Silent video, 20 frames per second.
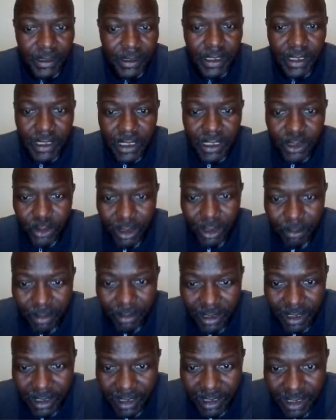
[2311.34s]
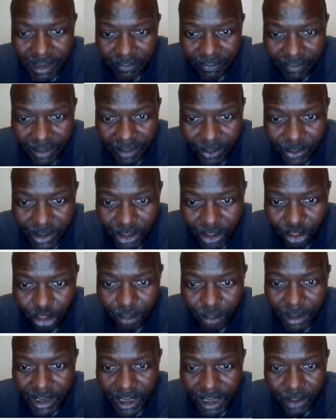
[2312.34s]
is going to be this value,
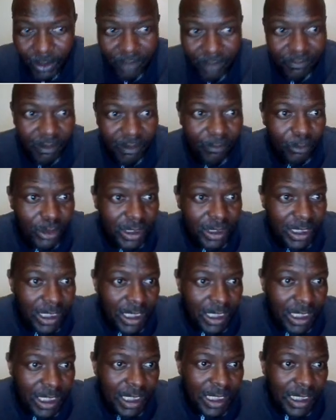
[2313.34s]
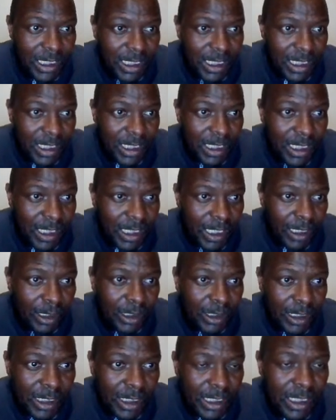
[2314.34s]
0.315, because this is
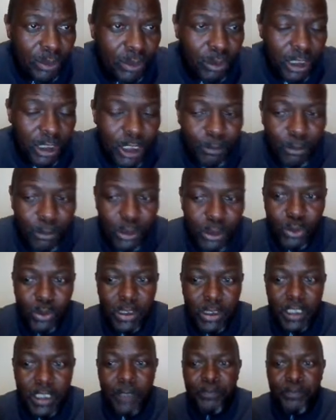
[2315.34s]
D corresponds to the